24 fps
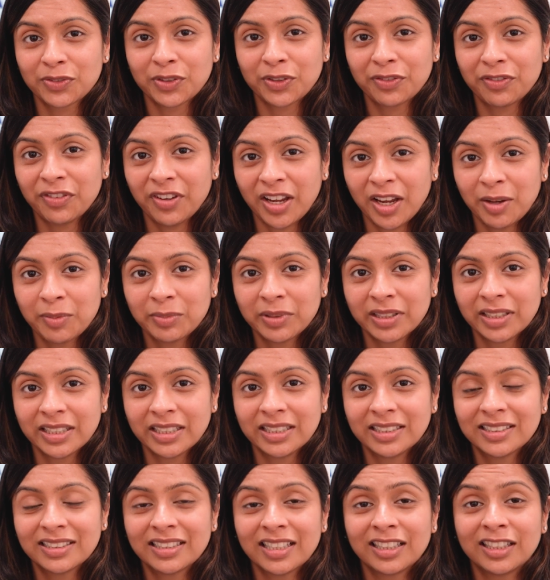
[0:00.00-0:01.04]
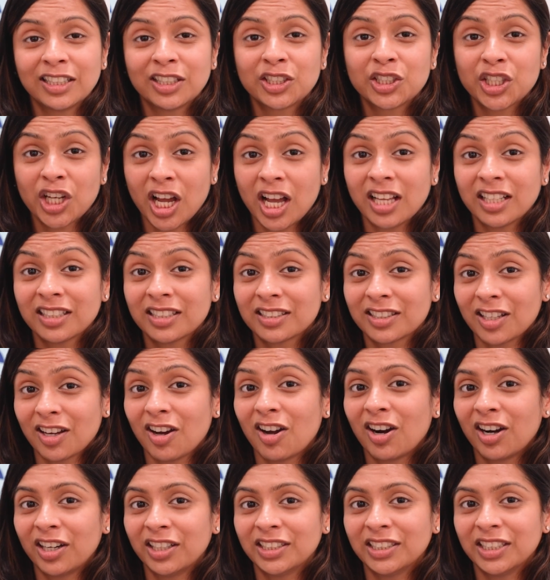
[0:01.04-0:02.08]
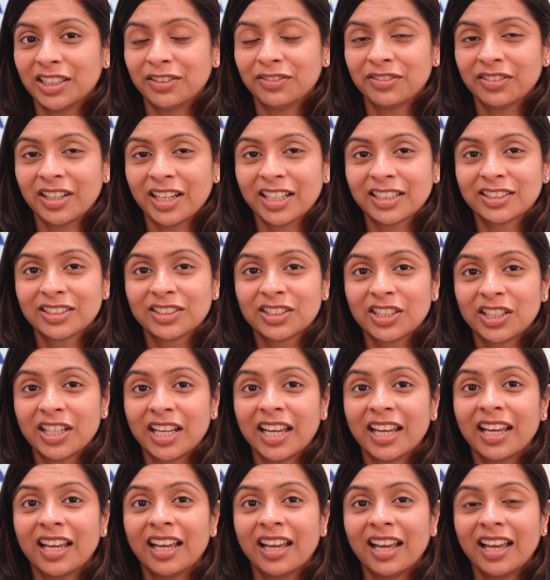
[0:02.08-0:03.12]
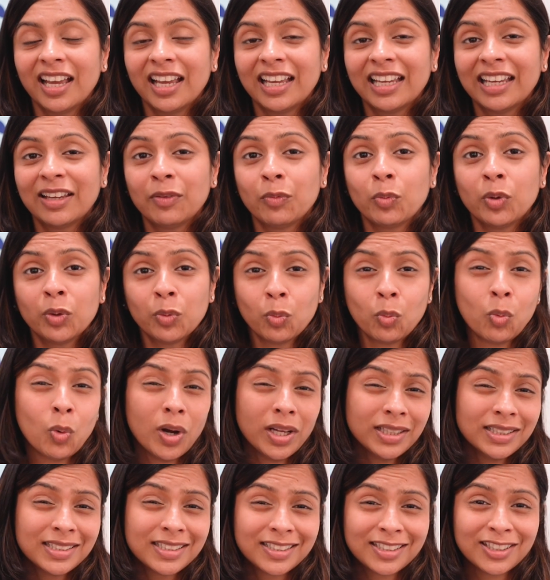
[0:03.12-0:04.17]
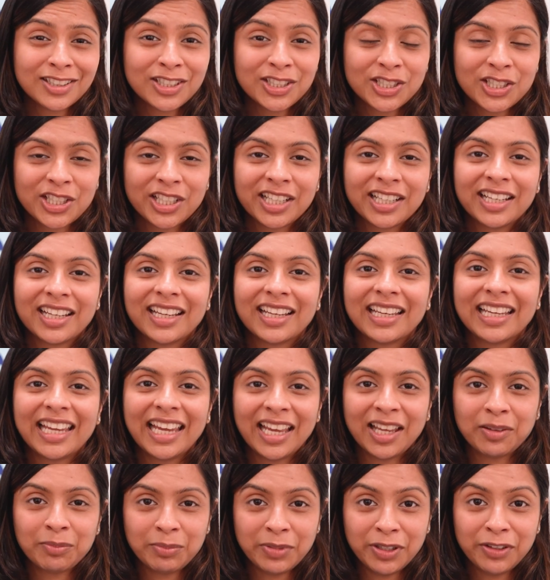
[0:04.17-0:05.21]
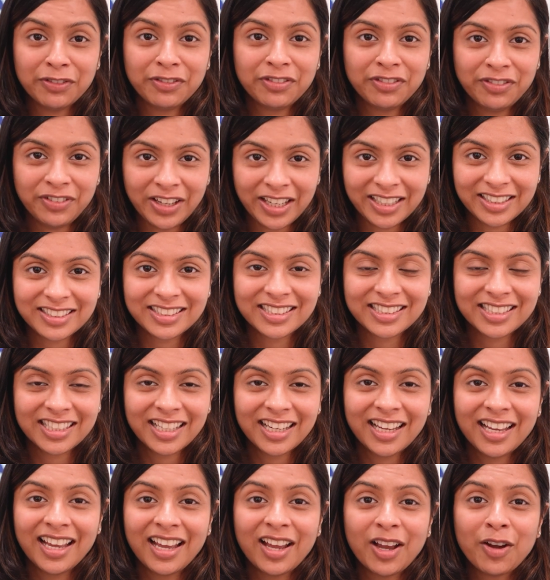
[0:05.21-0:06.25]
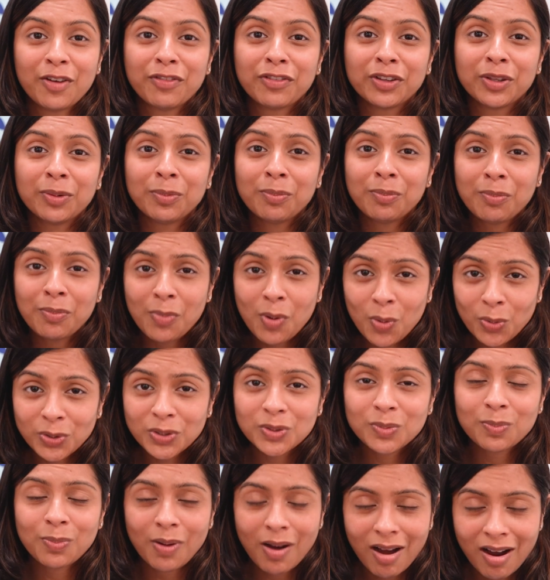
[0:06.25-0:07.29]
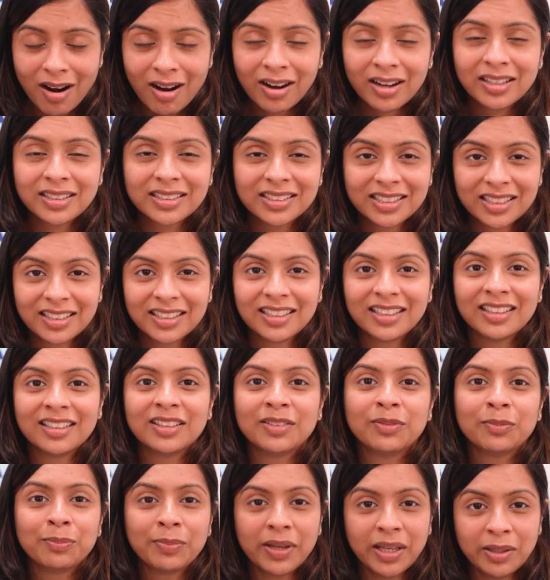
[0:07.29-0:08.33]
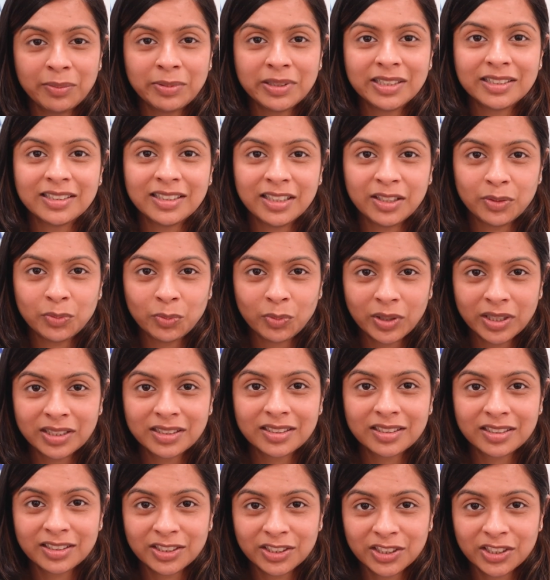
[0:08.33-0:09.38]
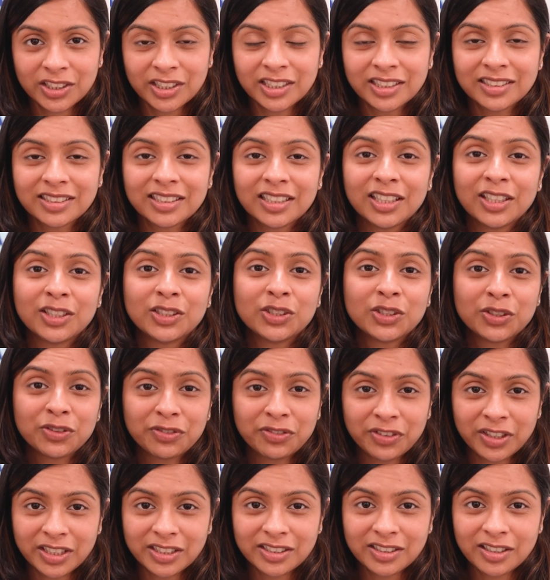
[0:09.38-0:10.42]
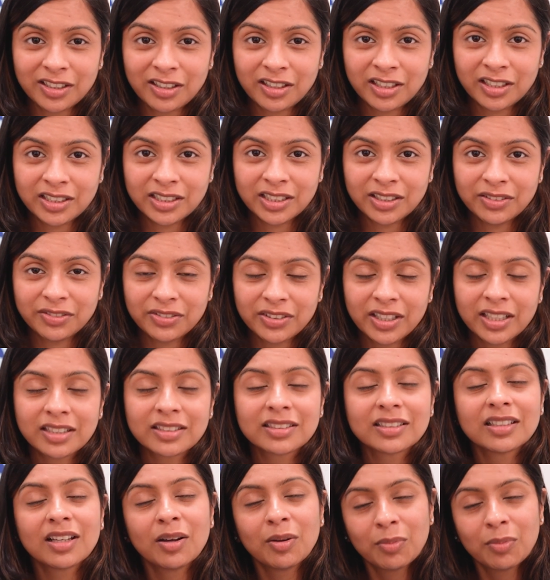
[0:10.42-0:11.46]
for families that their child has a heart defect today, with one surgery, can be fixed. For the most part, babies need one surgeries to fix their heart defects,